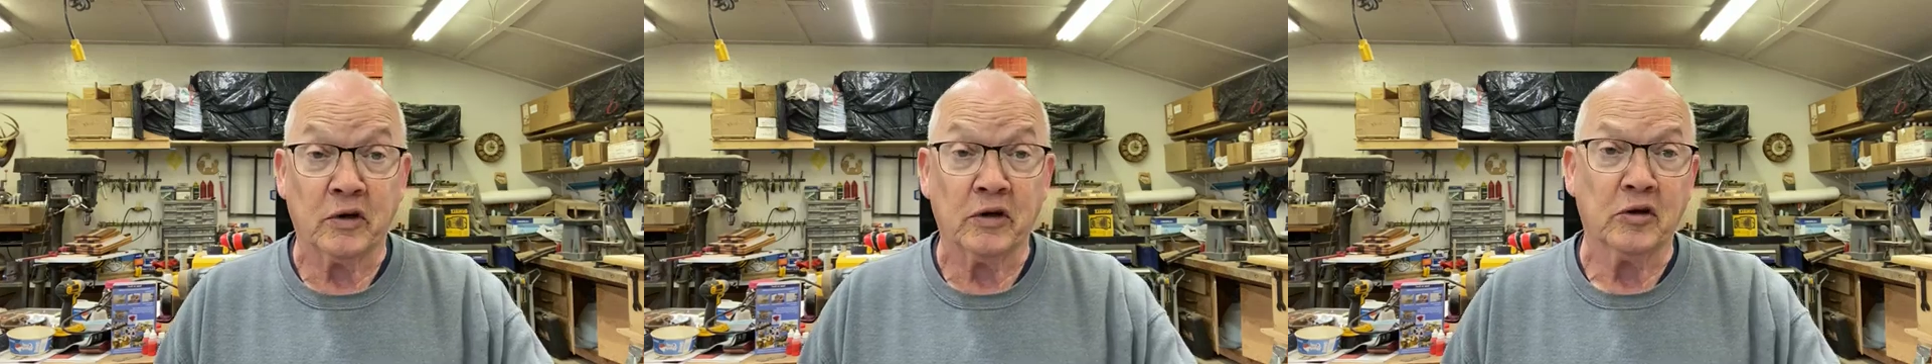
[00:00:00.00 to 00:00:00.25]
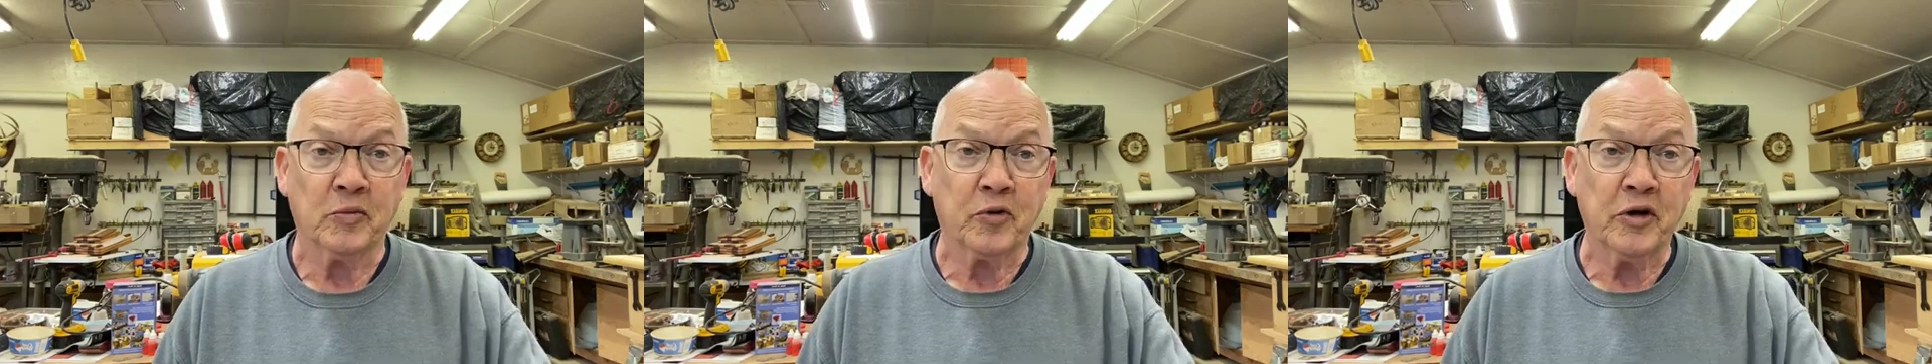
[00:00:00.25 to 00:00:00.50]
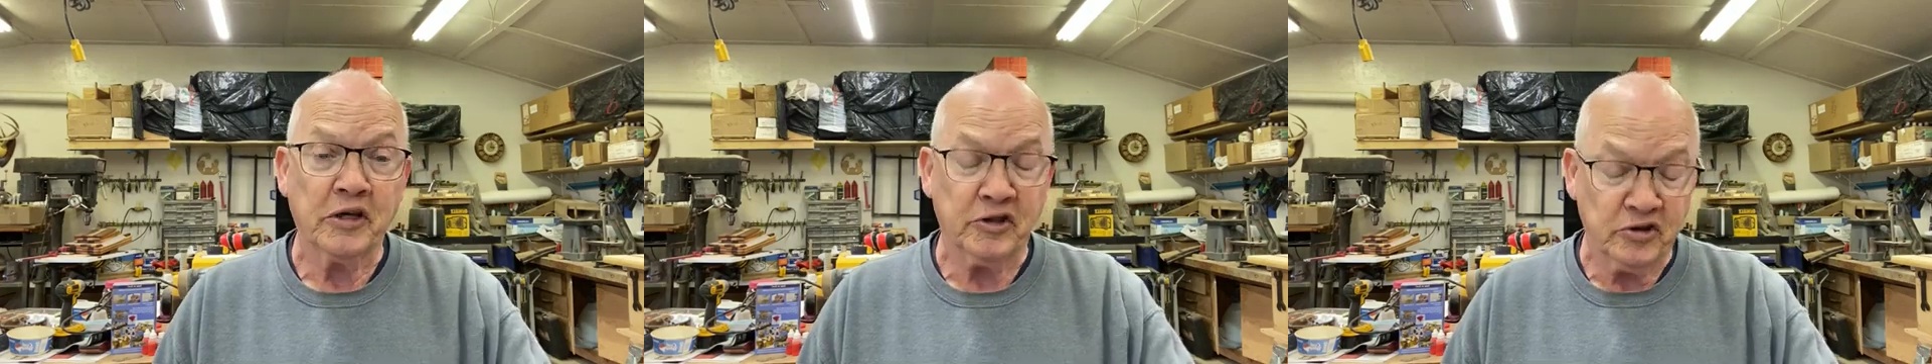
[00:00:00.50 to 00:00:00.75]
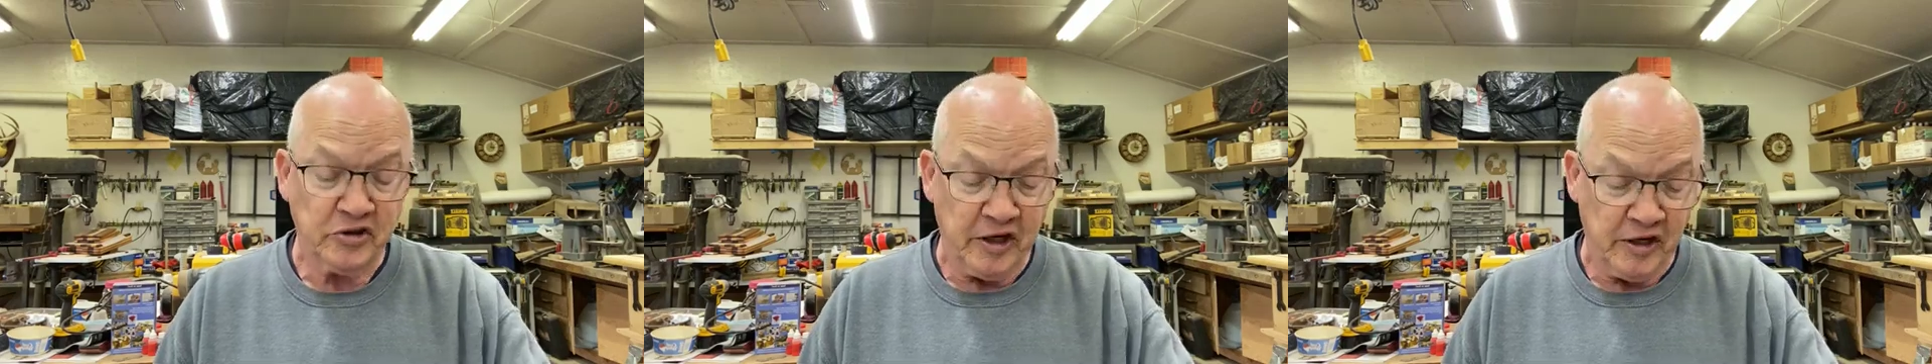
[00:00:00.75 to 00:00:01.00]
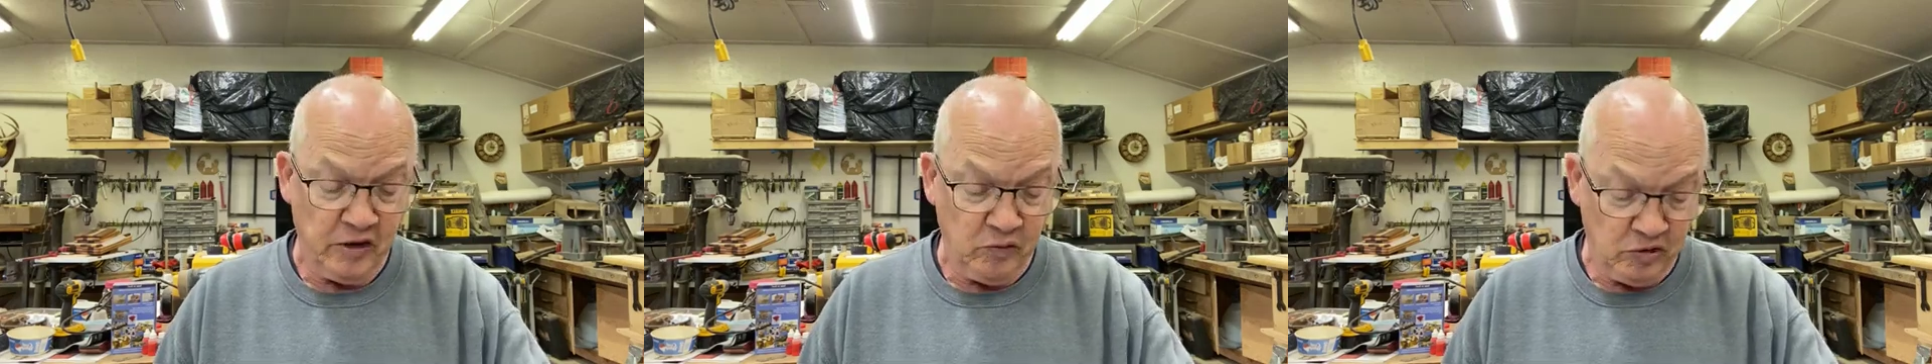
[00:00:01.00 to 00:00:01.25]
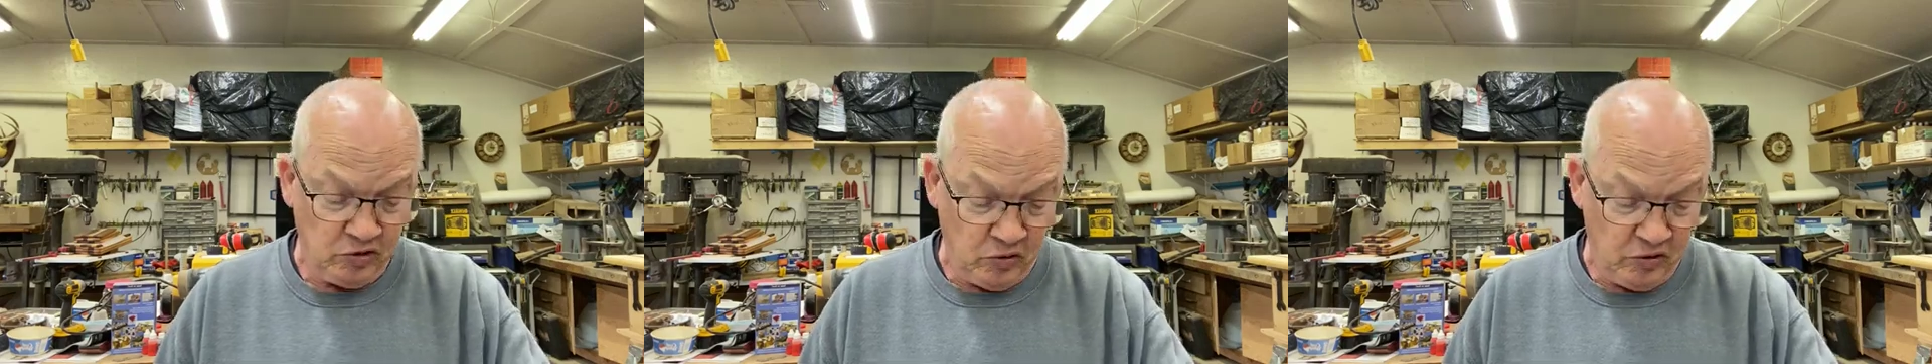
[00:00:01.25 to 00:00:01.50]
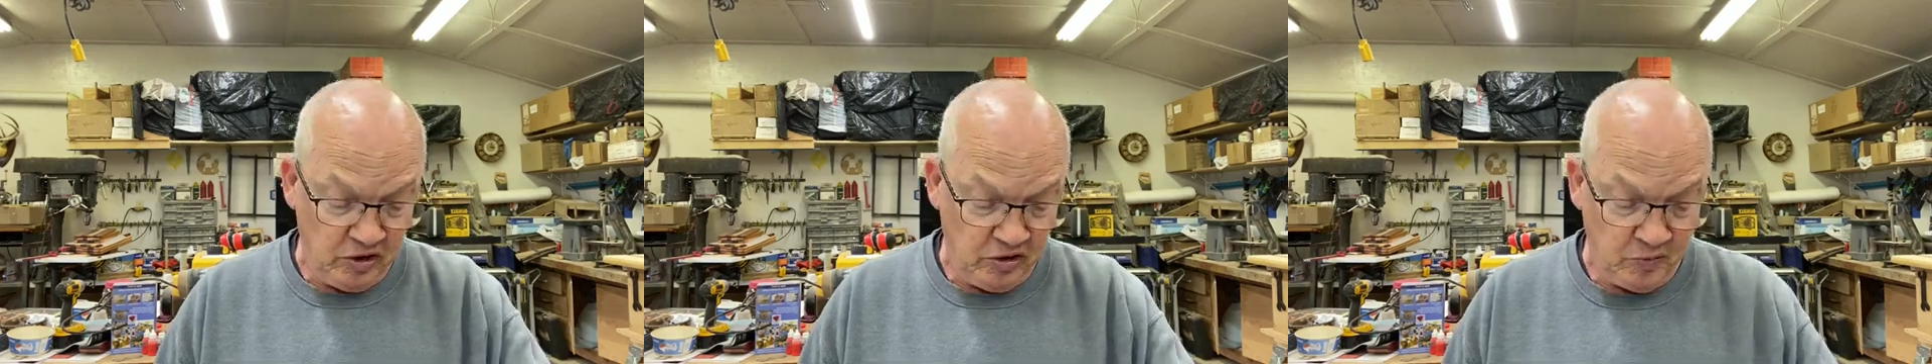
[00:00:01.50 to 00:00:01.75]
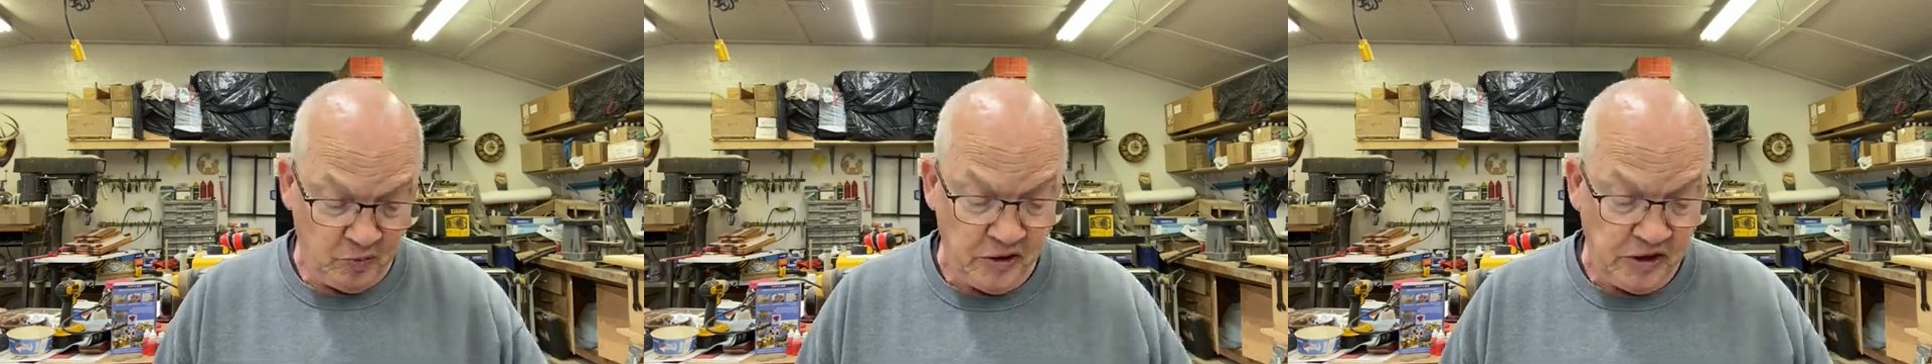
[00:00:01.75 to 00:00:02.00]
one of the priests, and it was only
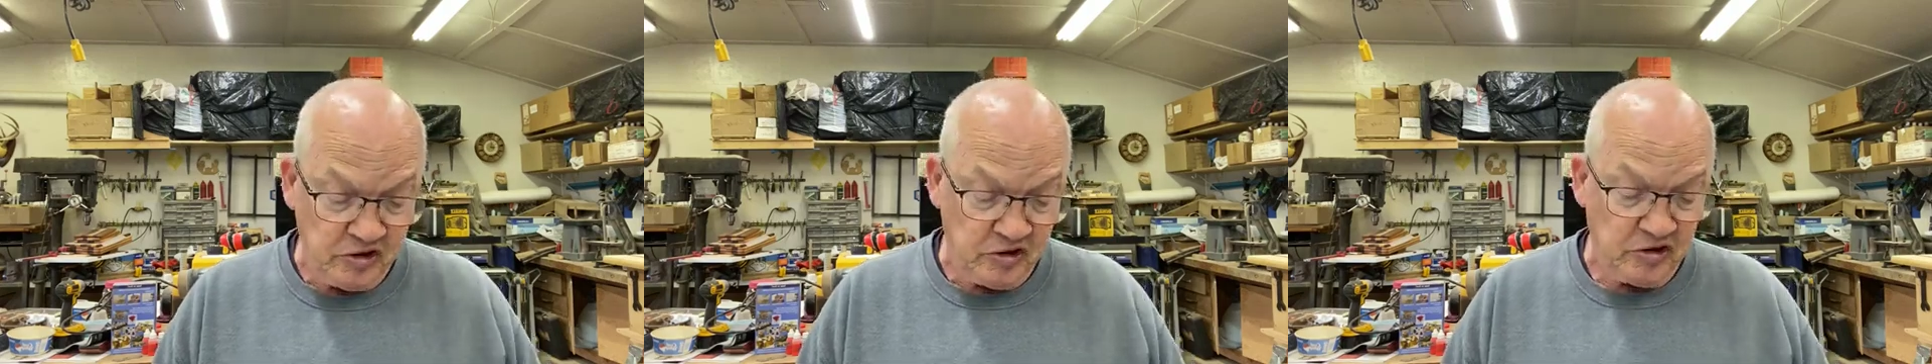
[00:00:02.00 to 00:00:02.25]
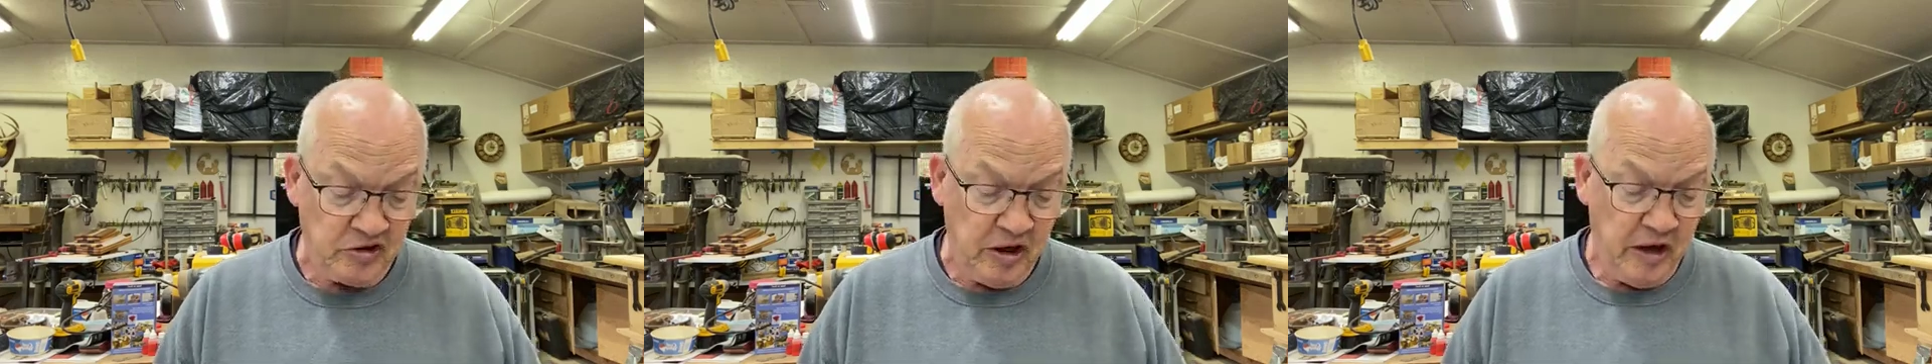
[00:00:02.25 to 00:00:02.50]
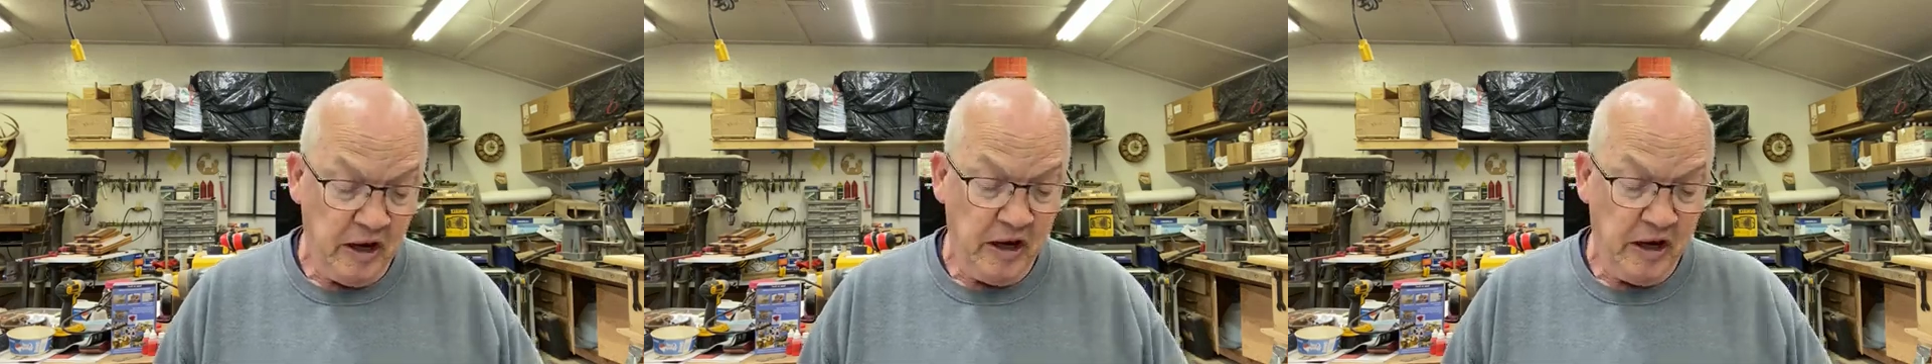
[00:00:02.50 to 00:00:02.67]
the priests